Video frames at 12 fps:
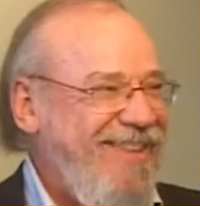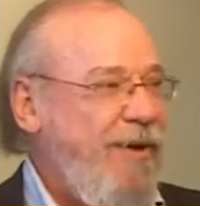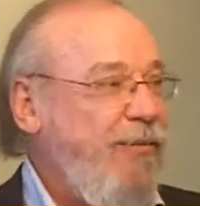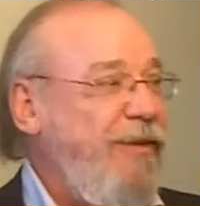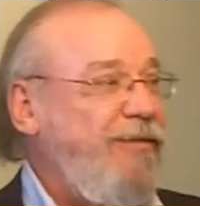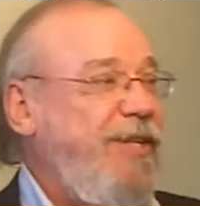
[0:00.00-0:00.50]

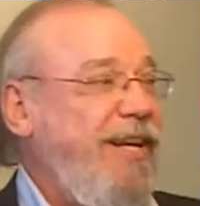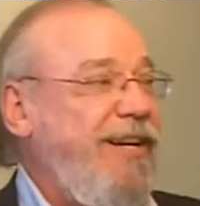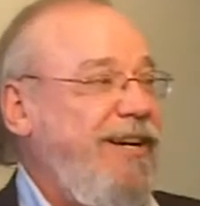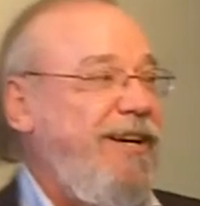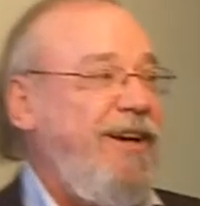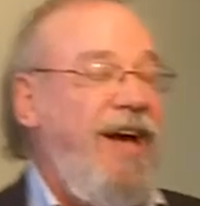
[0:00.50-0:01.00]
But we've seen
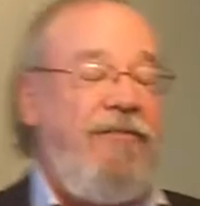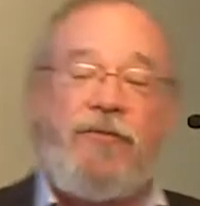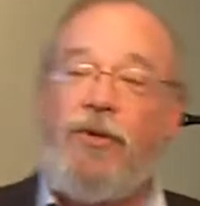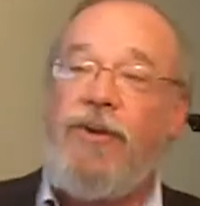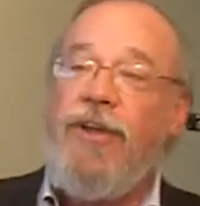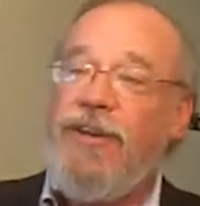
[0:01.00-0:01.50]
it enough
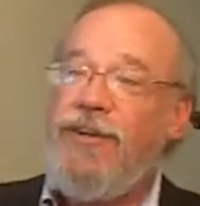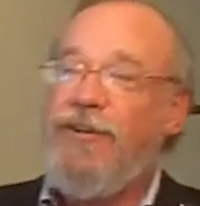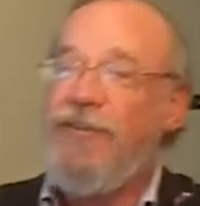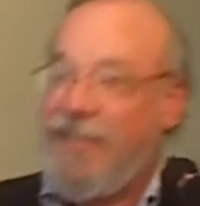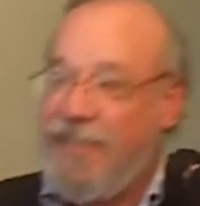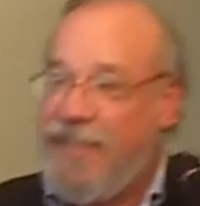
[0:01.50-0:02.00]

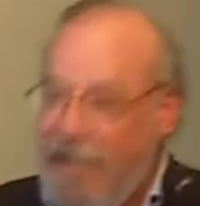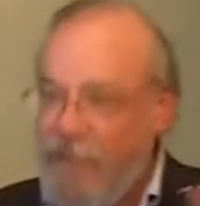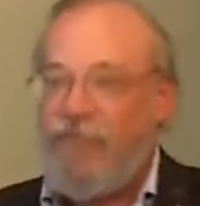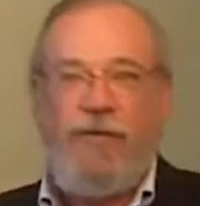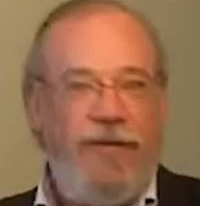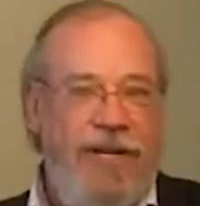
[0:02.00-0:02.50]
to
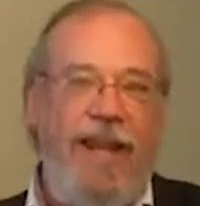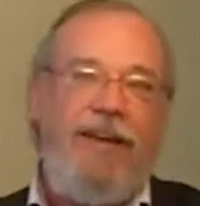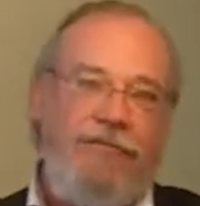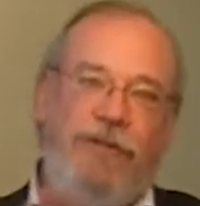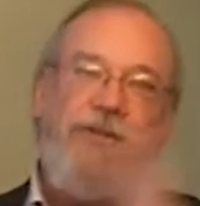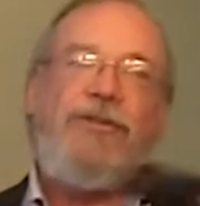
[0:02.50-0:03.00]
account for the
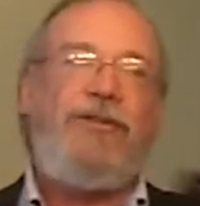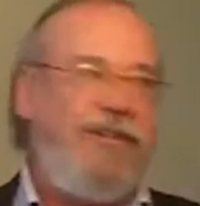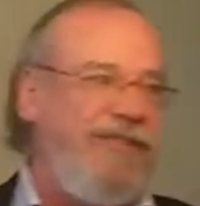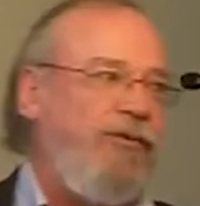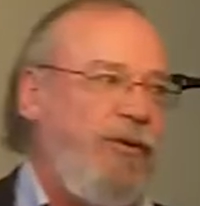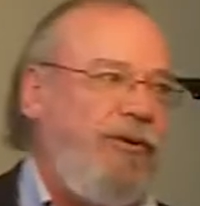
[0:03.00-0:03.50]
average
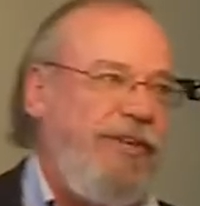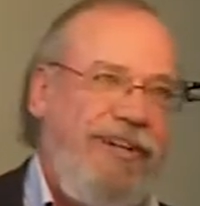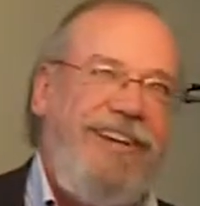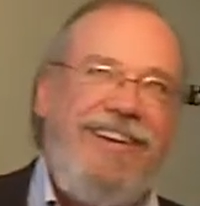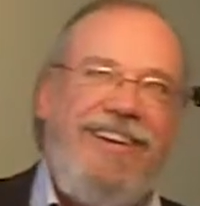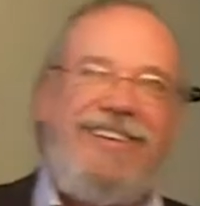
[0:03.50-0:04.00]
viewing.